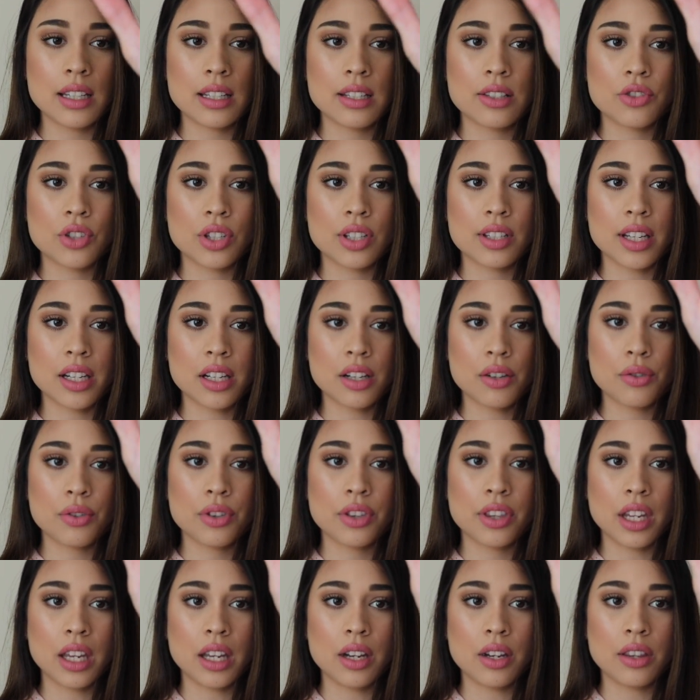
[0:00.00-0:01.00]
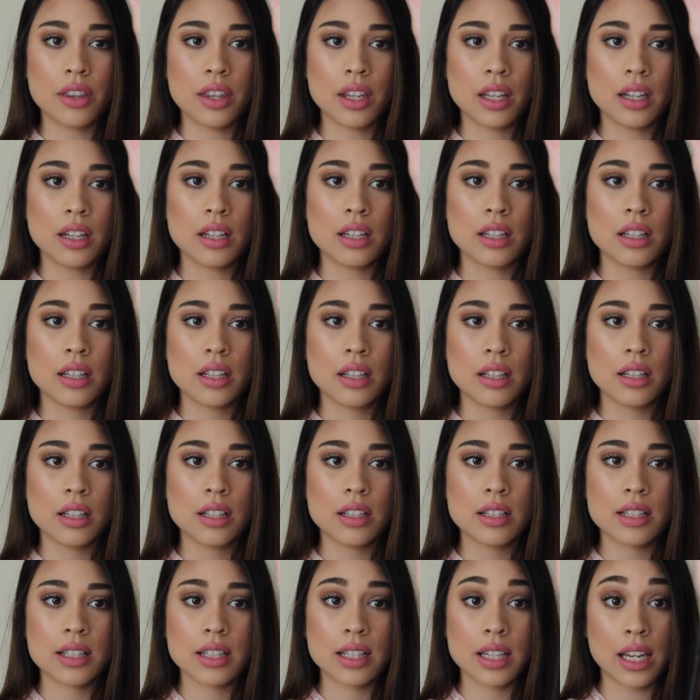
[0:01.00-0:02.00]
it's just like a thin,
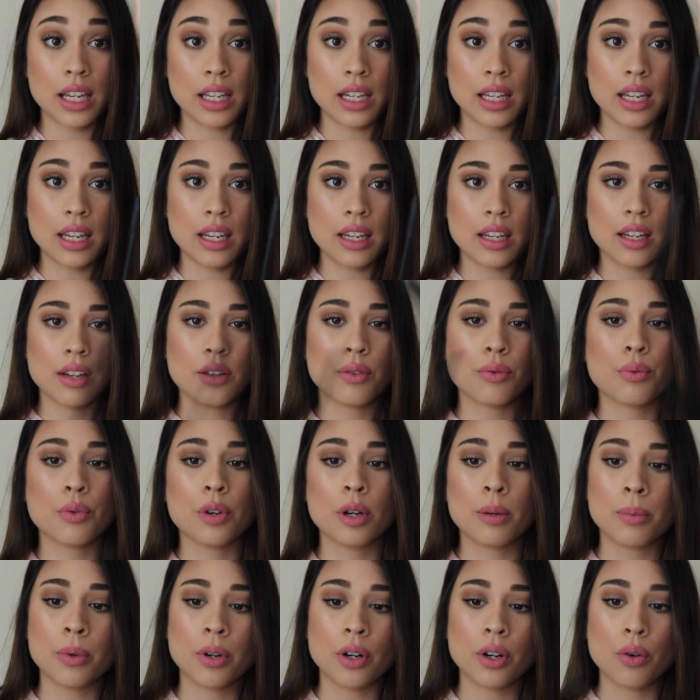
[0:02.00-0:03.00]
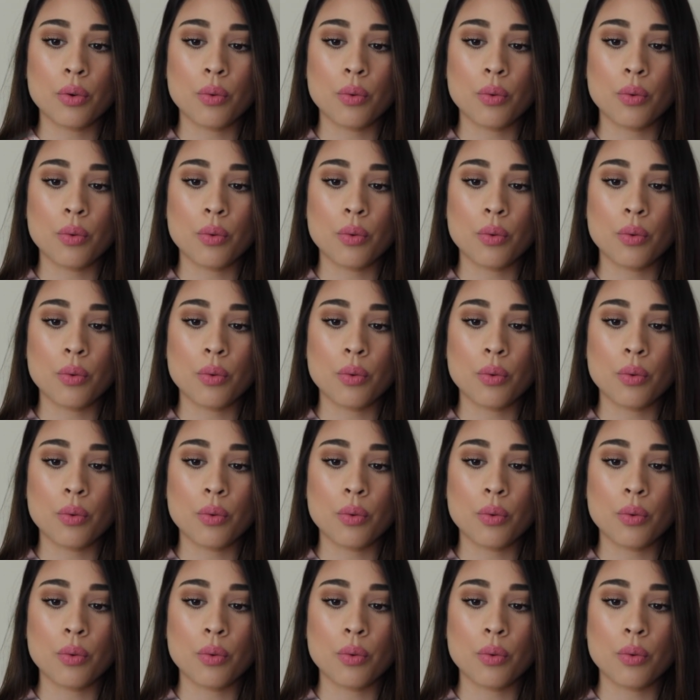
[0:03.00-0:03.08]
skinny rubber